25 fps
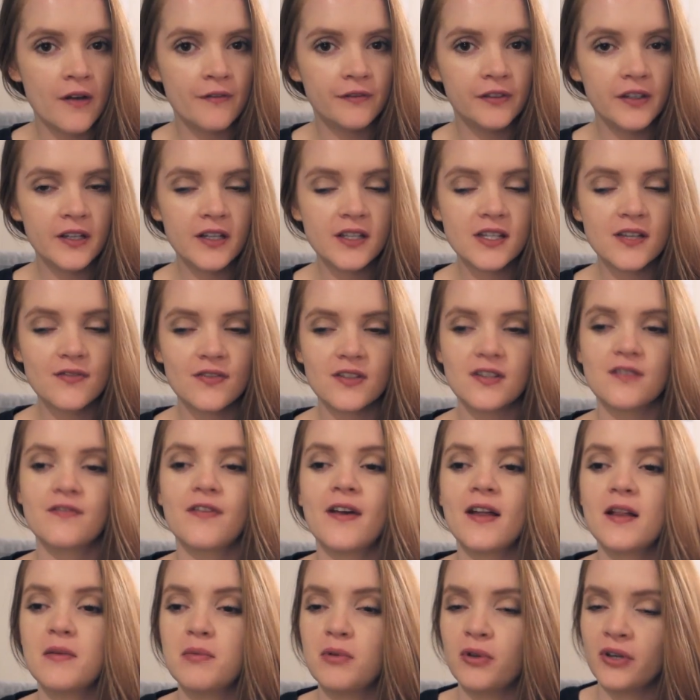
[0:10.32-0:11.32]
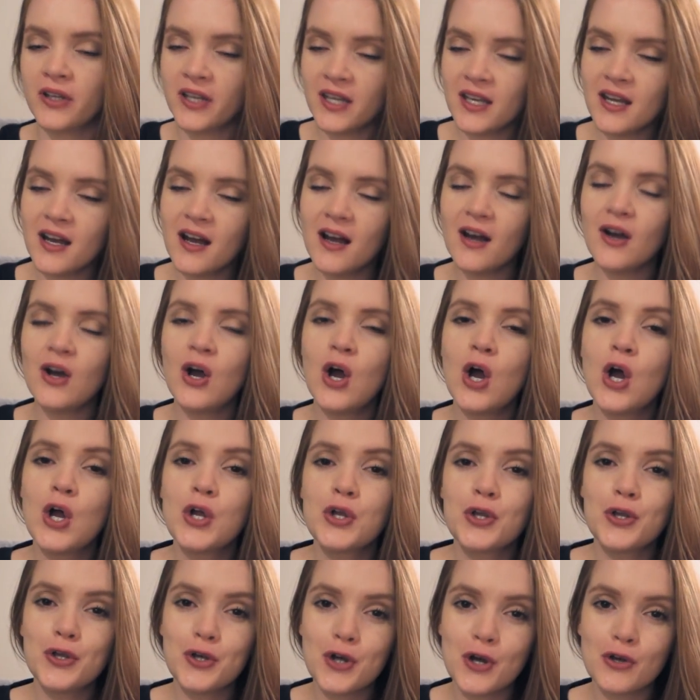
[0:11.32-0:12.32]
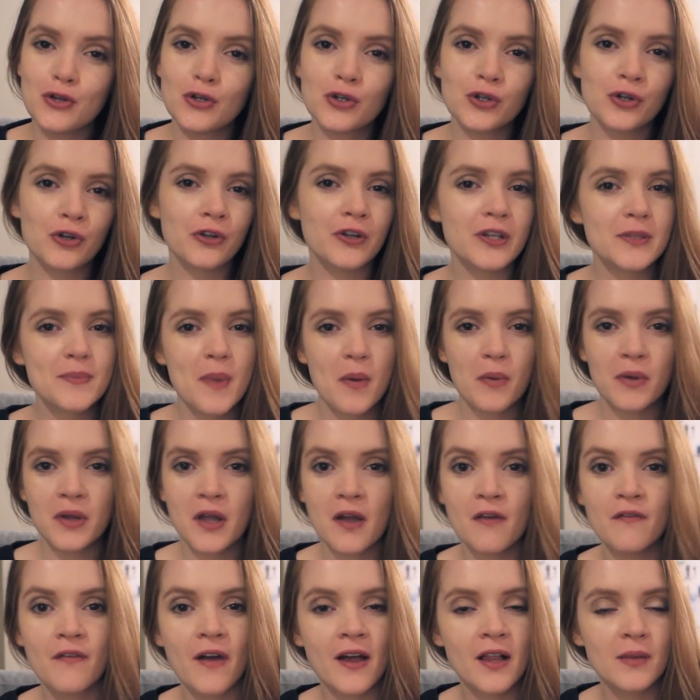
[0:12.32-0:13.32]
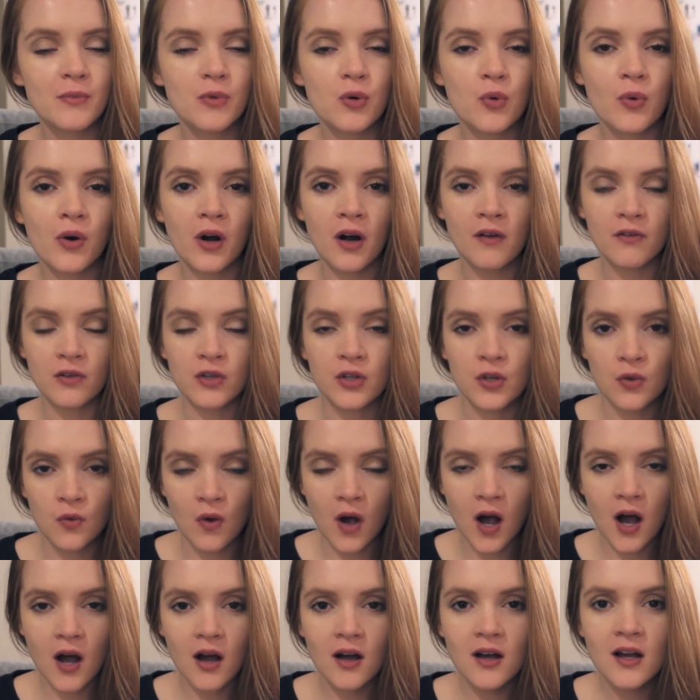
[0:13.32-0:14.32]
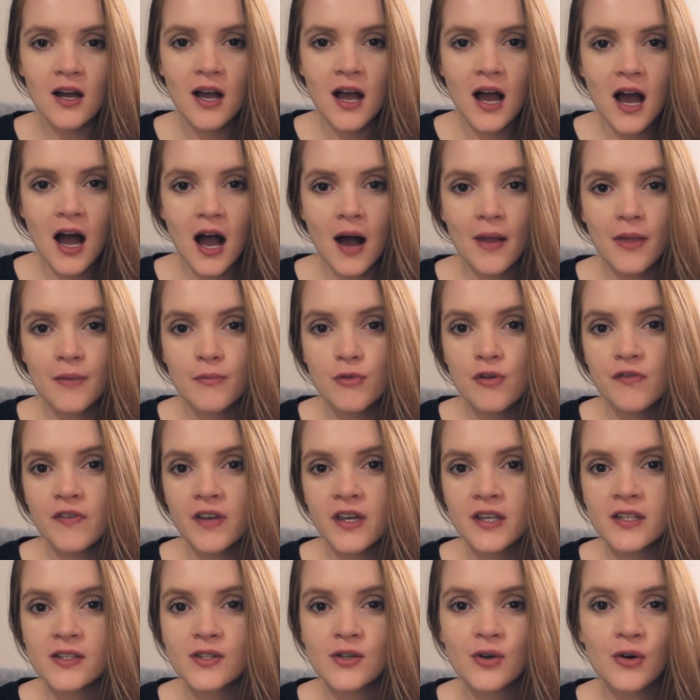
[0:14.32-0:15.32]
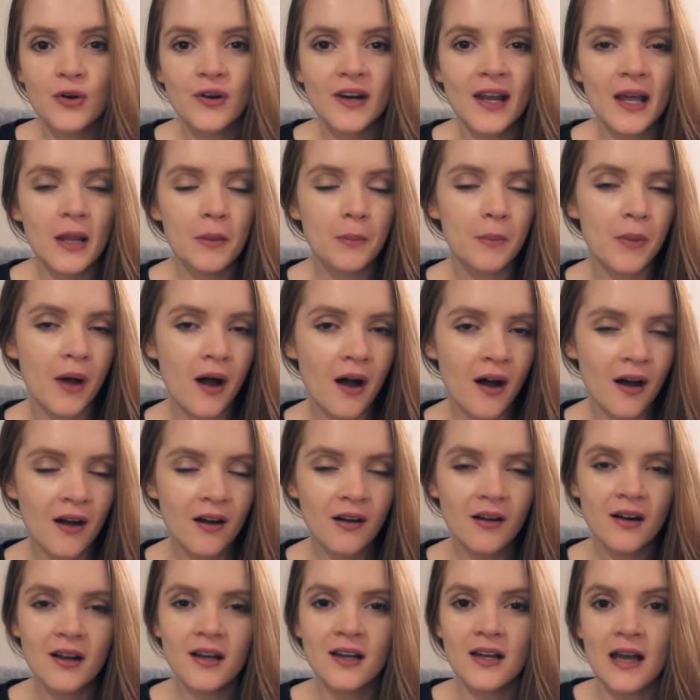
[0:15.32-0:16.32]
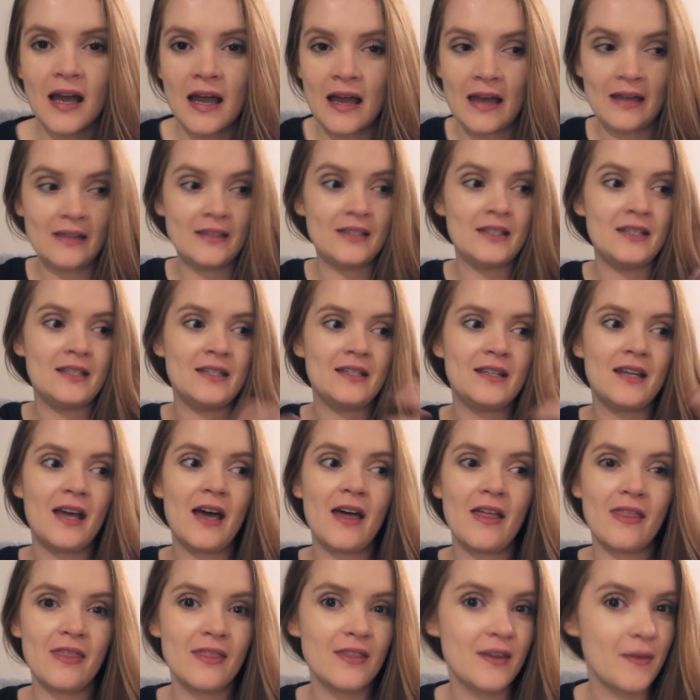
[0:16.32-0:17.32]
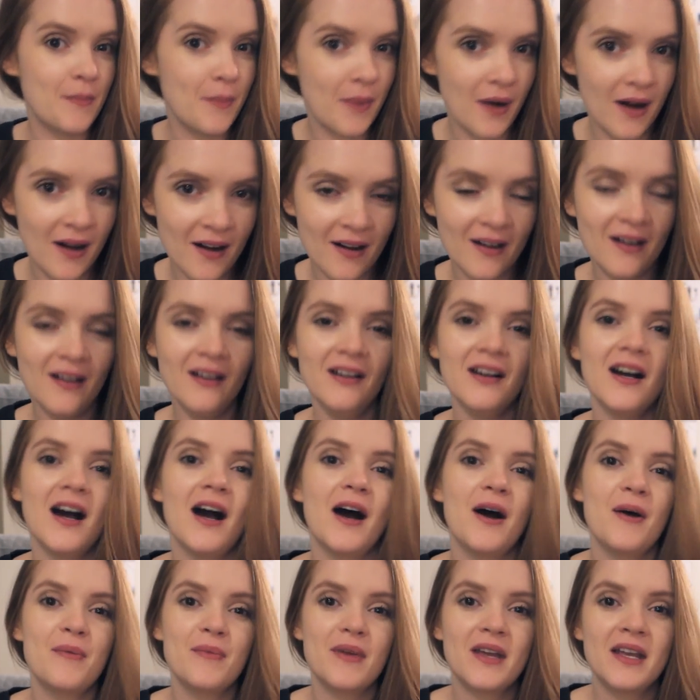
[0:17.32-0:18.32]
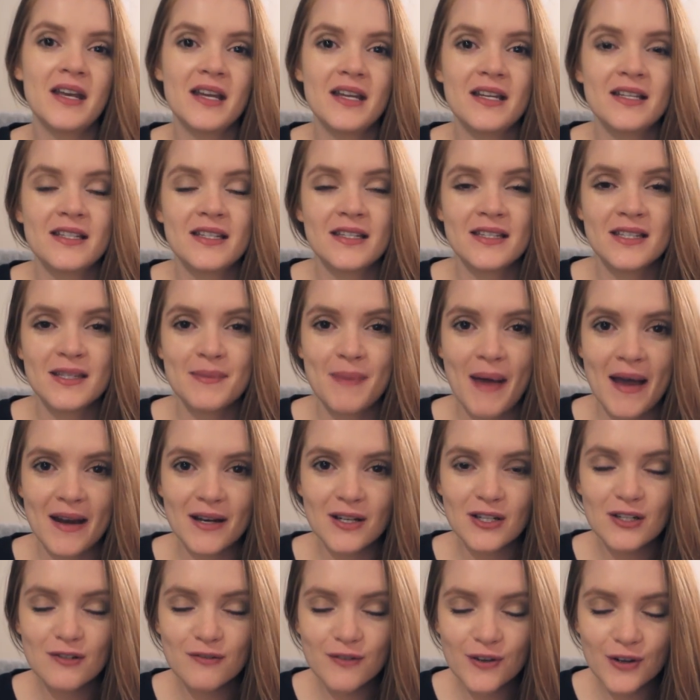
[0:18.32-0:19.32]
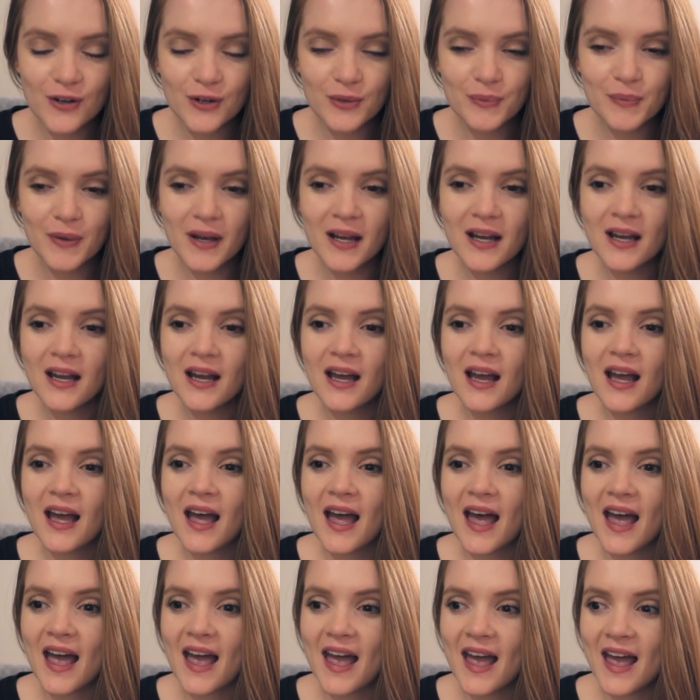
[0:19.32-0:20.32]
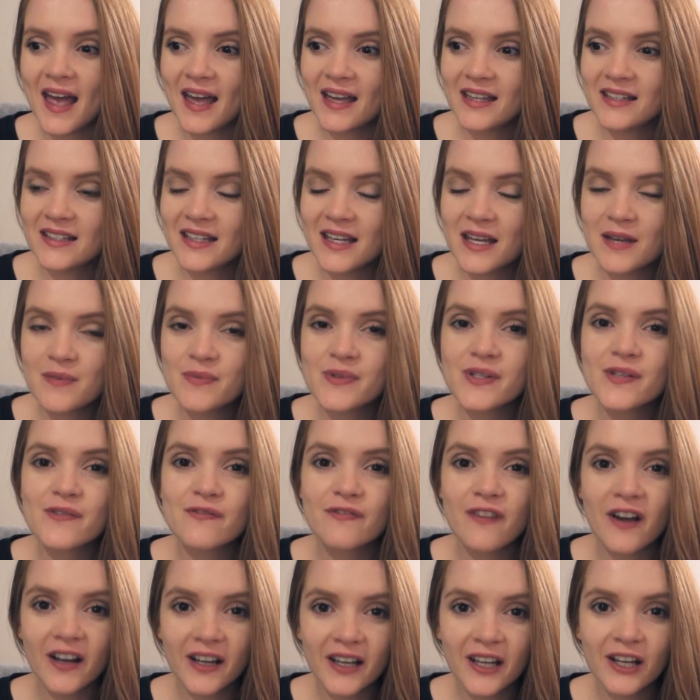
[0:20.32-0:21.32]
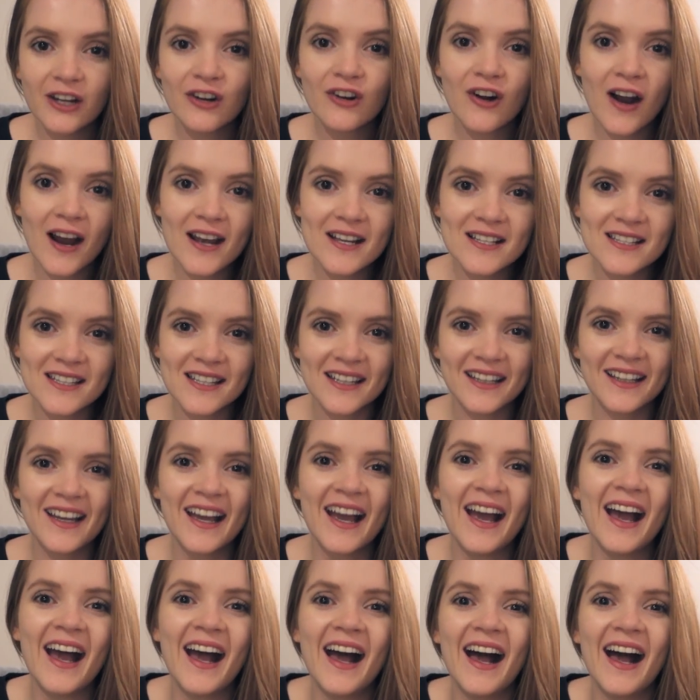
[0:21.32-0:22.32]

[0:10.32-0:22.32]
Netflix. If it's available here, you know the drill, it's probably available wherever you are. Uh, the movie is called El Bar, as in the bar. Um, it is a Spanish film and it was fucking crazy.